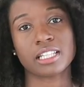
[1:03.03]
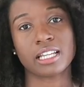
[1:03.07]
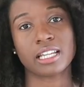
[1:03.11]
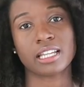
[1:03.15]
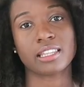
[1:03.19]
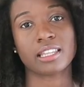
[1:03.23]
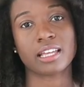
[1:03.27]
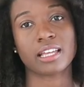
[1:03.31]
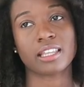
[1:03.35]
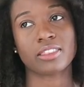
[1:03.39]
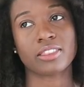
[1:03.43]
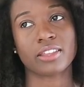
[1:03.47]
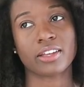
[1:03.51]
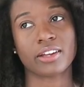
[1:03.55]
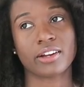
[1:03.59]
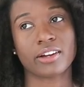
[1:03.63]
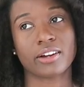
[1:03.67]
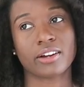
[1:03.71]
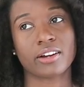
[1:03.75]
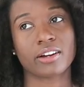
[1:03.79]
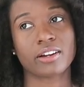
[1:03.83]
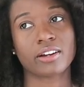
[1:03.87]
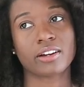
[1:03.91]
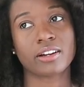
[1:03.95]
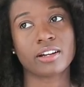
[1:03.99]
say that
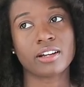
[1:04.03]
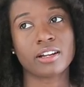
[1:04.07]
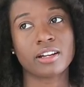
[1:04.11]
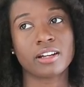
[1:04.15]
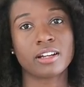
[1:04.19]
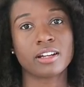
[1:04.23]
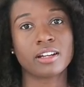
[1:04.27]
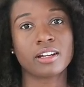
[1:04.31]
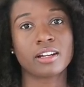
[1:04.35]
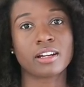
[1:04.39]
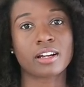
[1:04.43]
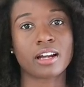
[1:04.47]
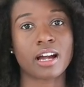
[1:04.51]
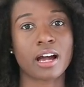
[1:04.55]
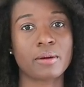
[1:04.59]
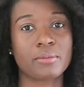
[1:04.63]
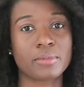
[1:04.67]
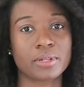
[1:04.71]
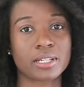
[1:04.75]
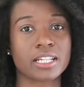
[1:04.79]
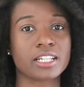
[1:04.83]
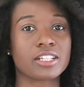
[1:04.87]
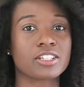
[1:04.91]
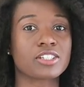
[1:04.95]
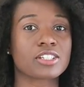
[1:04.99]
they're
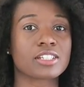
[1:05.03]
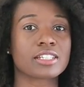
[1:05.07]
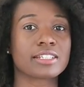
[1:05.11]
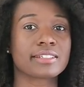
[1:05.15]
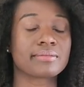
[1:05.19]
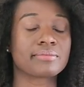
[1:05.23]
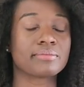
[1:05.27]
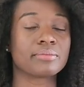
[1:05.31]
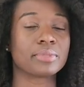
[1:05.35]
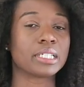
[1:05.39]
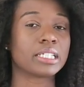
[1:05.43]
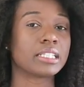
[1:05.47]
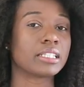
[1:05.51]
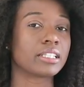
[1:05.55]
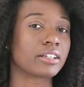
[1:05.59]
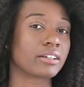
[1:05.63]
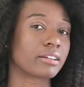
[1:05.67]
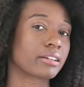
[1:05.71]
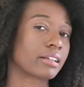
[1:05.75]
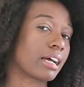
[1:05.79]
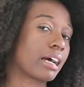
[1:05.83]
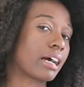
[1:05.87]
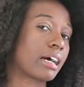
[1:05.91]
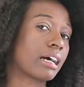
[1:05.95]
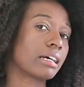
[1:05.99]
combination, but
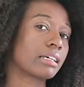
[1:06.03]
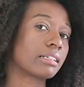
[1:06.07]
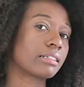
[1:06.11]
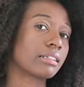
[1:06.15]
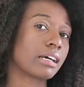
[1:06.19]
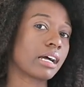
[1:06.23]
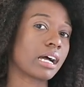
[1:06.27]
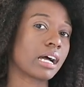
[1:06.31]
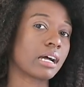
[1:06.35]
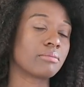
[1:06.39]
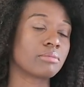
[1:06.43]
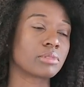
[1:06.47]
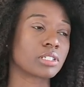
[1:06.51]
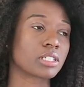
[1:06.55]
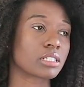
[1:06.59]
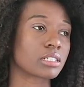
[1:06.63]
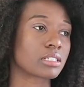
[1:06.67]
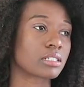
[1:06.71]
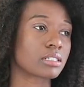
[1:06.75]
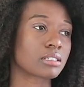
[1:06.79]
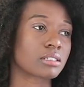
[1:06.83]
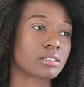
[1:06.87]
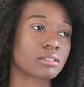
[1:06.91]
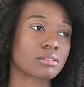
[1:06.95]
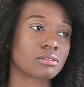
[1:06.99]
they're not. I'm
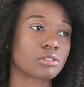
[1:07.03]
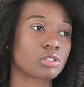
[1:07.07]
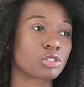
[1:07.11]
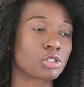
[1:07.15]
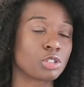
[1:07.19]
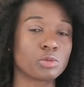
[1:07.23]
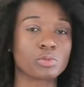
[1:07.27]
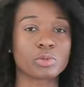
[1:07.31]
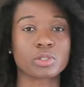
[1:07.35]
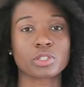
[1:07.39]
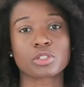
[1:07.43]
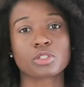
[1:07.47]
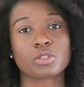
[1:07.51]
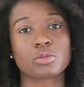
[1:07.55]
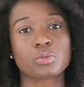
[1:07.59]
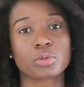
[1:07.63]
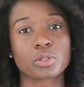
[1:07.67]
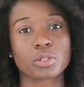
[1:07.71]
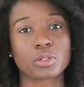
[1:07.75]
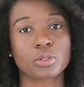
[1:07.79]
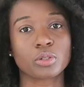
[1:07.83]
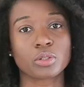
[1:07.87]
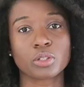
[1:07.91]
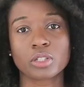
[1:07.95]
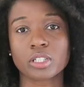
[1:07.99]
just super
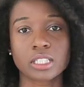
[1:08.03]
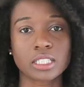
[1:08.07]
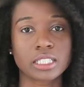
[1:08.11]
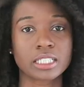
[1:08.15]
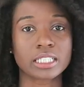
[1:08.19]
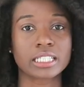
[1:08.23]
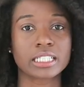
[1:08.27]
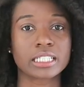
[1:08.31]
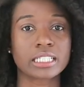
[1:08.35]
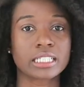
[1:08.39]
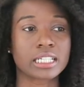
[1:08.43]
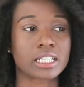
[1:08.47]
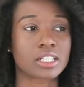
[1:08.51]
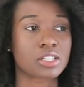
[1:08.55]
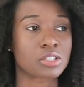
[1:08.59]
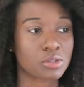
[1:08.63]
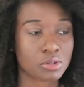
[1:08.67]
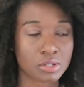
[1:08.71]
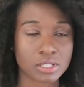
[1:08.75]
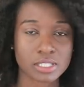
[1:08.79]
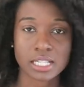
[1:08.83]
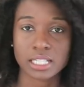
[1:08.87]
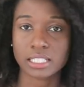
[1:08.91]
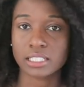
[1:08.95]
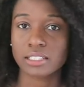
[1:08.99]
duper oily as soon
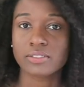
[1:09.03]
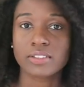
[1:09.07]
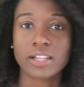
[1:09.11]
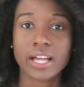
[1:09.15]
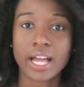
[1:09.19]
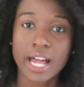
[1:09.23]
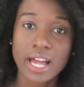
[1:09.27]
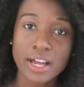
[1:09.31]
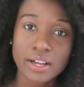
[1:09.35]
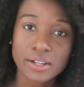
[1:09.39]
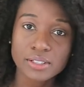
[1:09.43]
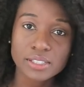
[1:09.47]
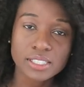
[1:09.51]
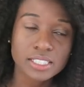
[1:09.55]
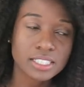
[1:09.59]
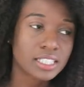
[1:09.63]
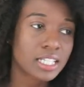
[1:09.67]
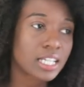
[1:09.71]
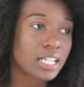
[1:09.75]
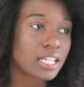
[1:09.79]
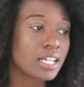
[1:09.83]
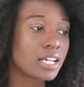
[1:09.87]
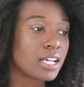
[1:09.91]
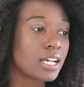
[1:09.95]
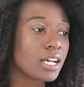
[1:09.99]
as I leave the house,
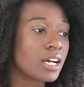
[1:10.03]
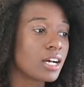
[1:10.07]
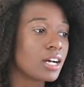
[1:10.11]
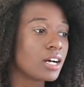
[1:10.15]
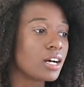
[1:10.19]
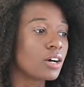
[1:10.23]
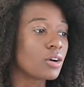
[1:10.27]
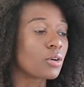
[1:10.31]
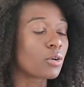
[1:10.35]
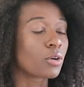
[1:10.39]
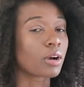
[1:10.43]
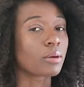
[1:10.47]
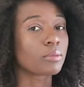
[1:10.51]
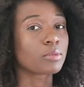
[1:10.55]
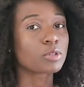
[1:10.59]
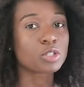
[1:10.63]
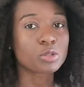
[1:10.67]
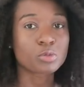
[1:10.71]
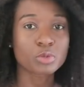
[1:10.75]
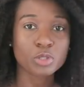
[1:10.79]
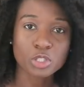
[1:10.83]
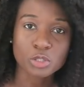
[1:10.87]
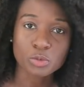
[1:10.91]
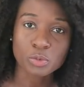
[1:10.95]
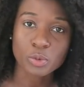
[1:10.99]
or I'm
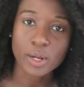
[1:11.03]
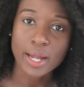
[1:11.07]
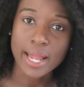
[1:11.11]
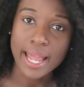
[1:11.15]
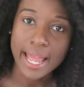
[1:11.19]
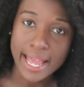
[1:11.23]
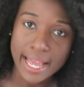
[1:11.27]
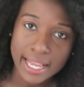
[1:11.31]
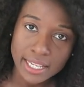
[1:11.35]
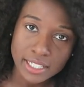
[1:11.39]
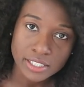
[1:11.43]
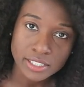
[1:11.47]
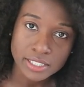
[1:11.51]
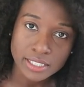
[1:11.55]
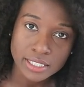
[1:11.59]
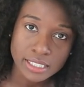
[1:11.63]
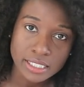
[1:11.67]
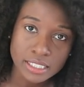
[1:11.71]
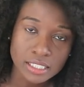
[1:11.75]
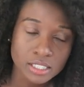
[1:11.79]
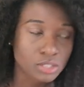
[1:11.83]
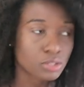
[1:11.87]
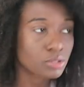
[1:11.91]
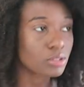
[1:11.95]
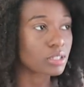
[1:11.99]
super duper
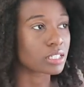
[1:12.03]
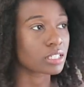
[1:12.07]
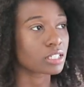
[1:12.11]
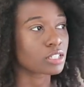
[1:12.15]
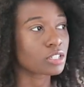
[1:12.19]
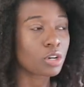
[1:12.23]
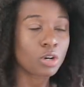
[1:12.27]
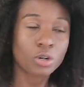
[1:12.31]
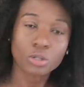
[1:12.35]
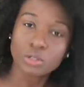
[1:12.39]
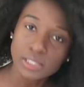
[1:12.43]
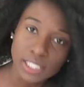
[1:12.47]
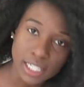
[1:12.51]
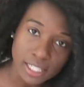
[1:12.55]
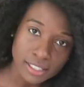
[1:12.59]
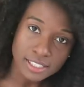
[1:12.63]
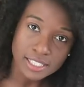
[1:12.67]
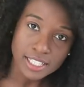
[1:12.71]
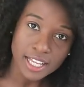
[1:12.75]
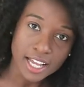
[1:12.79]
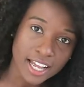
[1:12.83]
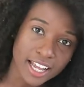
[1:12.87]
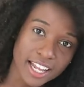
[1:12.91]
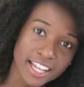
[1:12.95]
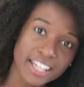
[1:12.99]
ashy as soon as it's cold
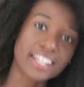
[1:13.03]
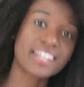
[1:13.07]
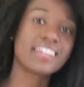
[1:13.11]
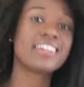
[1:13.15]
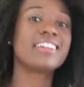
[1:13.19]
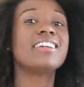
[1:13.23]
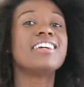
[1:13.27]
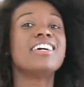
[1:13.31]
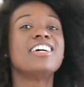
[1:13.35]
outside.